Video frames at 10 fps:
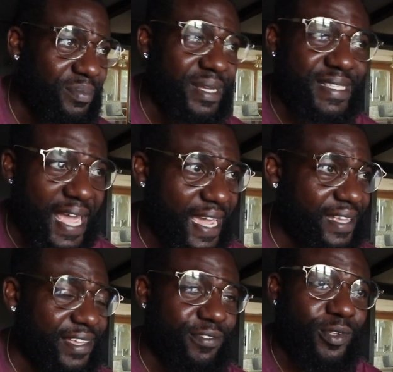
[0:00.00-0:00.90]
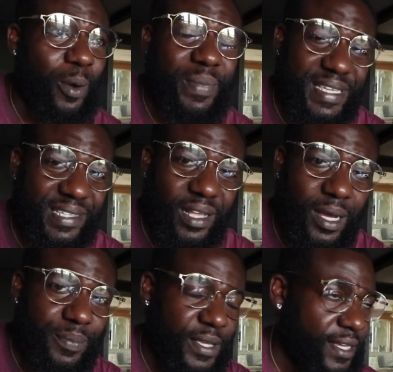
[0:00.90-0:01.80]
mundane if you don't mix it
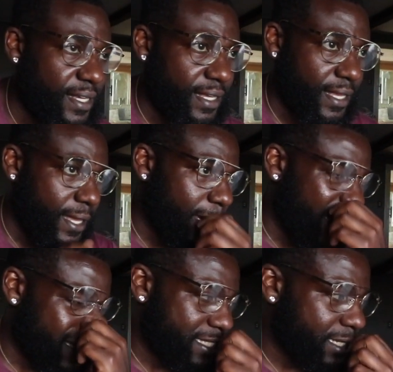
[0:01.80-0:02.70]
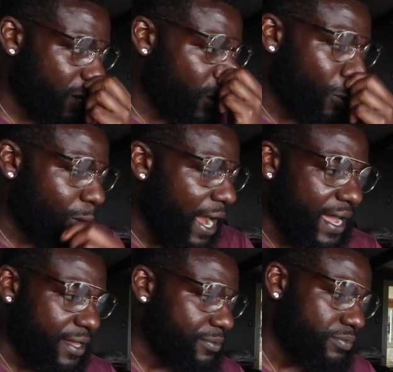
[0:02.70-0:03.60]
up. And so
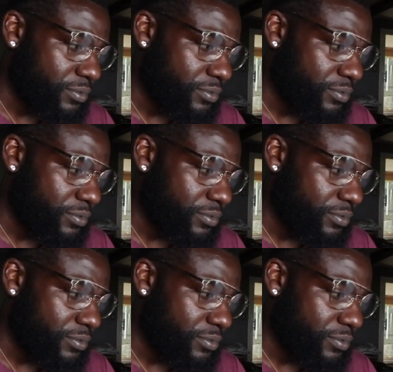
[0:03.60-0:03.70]
I